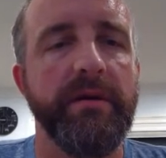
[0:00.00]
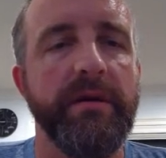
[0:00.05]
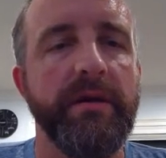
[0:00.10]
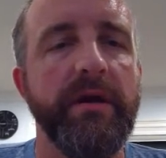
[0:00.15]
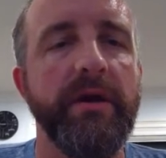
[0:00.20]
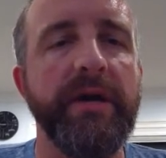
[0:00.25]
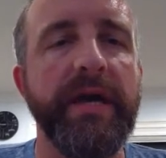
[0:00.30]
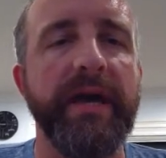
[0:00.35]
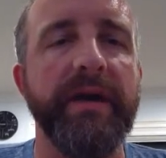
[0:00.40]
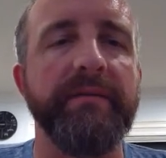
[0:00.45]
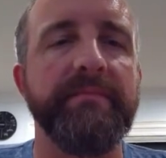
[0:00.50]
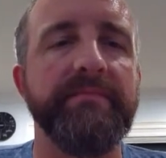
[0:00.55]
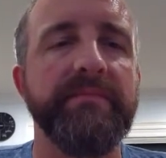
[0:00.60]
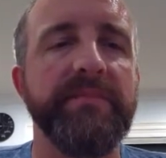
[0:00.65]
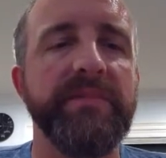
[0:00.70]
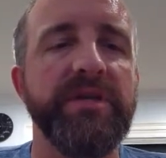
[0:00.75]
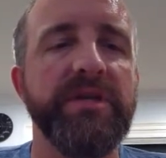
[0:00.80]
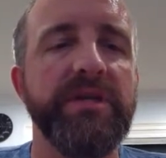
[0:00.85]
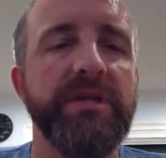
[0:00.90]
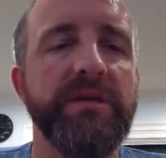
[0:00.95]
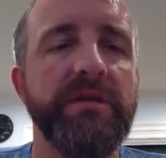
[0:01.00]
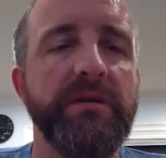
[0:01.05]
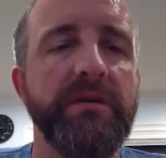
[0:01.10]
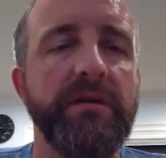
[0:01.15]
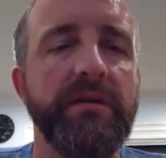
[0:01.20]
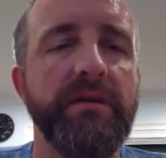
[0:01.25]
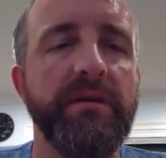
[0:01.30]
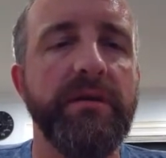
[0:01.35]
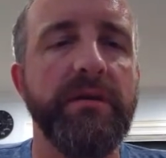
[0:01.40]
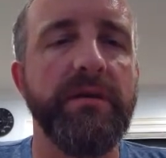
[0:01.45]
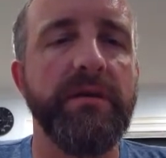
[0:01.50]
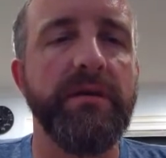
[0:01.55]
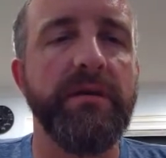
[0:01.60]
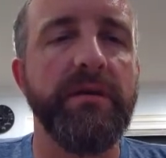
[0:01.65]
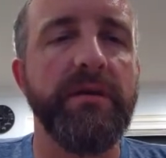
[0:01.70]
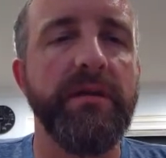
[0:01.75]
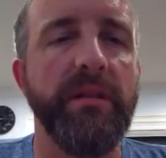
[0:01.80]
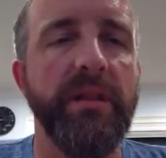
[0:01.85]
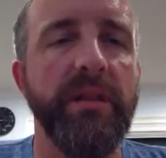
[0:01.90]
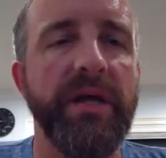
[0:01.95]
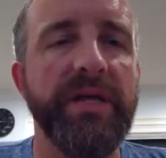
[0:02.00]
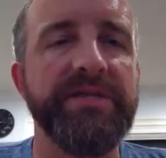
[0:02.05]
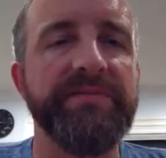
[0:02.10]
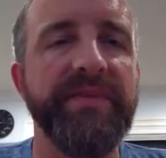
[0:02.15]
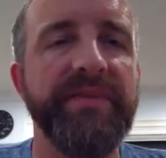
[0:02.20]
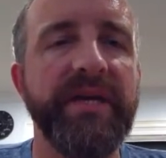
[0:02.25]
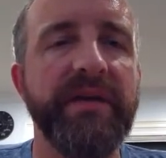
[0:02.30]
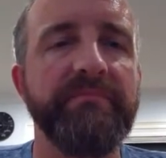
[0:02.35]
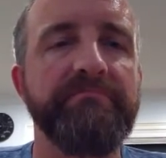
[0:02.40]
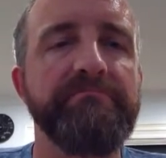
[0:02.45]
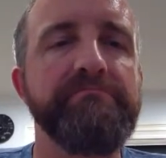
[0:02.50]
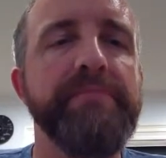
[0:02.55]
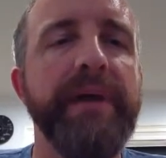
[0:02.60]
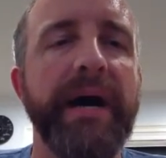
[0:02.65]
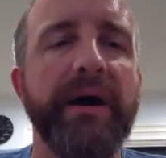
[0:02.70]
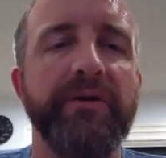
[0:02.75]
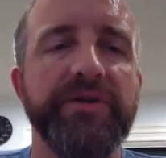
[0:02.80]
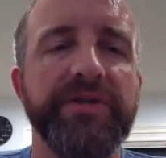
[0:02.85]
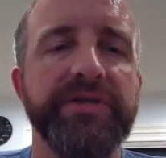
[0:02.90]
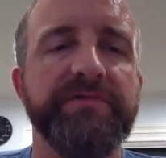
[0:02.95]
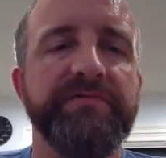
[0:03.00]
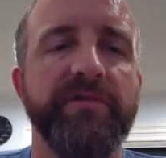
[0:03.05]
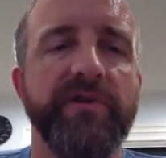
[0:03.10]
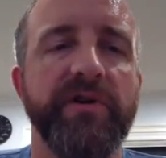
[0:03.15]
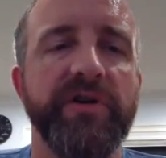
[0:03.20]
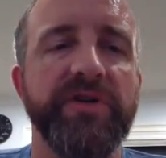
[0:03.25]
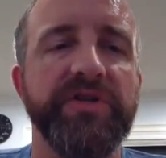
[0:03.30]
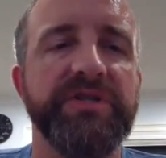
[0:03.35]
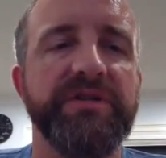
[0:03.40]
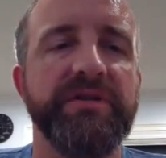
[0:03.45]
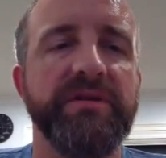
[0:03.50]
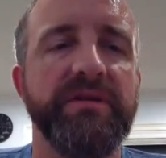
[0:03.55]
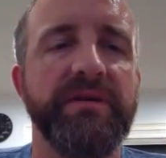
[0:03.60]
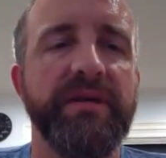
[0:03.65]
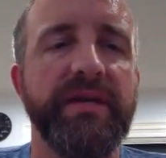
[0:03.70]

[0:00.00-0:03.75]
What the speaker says: okay, let's make it bounce first.